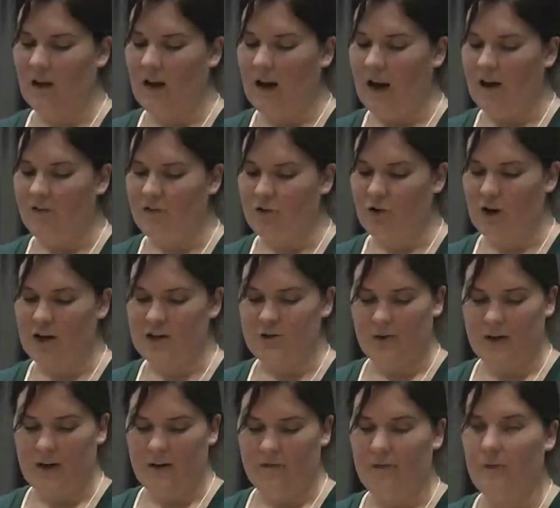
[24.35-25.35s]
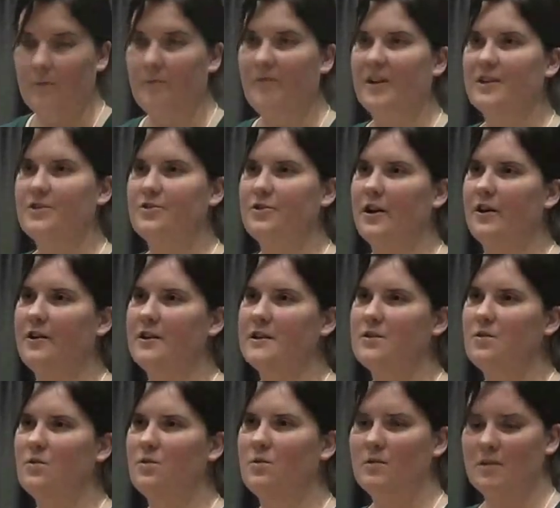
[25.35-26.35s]
After graduating from veterinary
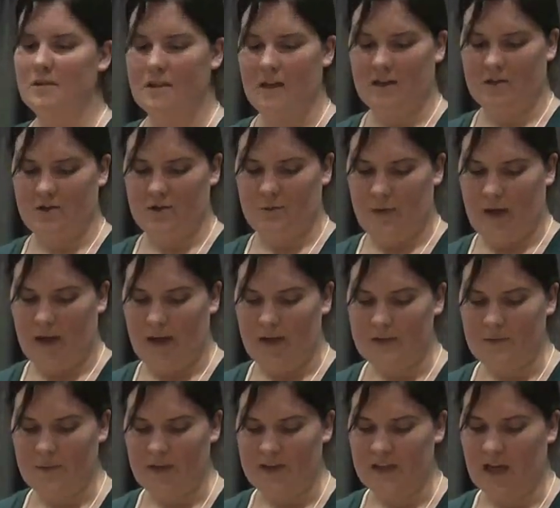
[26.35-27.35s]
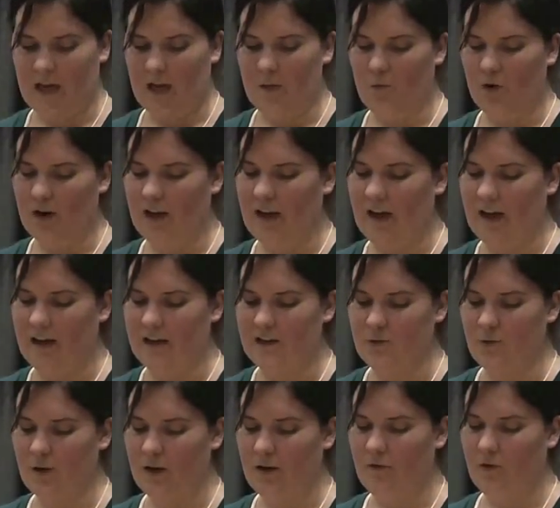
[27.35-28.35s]
school, Dr. May spent time working at a
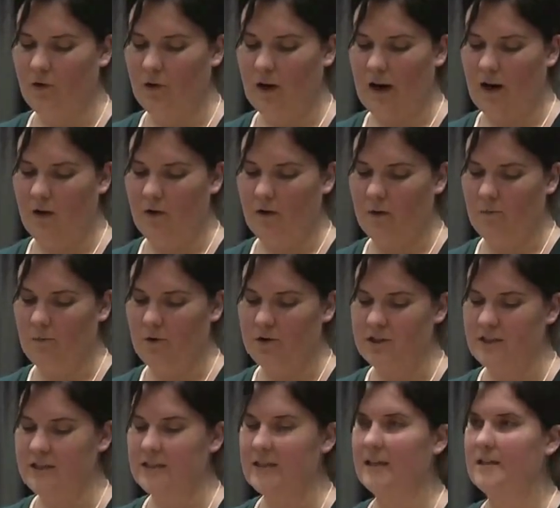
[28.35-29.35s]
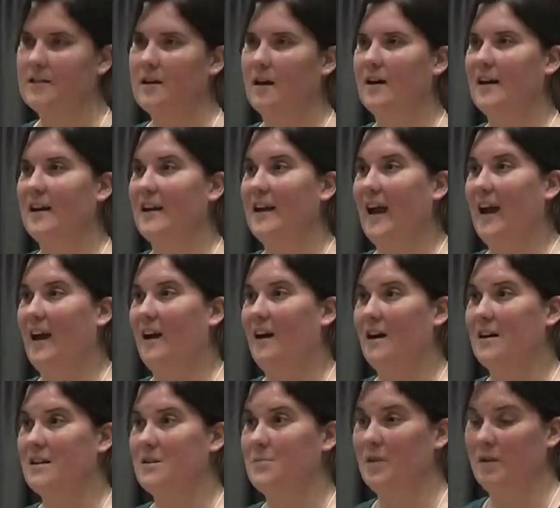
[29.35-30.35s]
24-hour emergency dog and cat
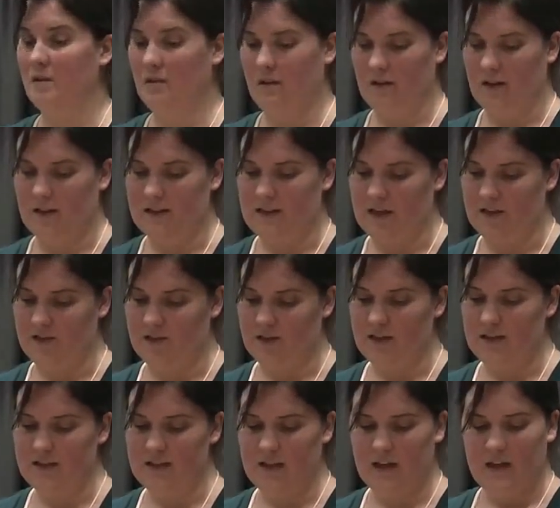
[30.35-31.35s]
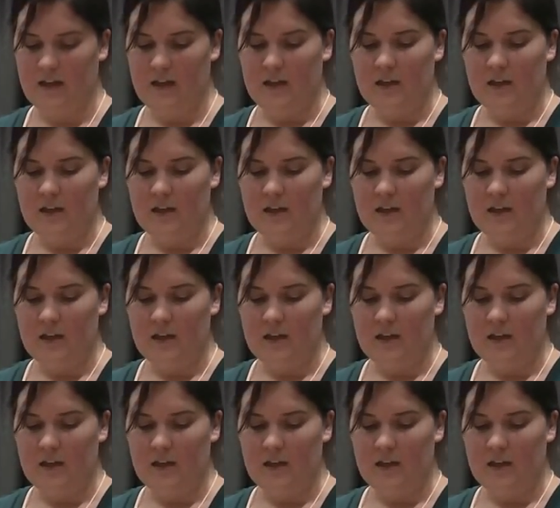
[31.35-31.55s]
hospital in Los Angeles.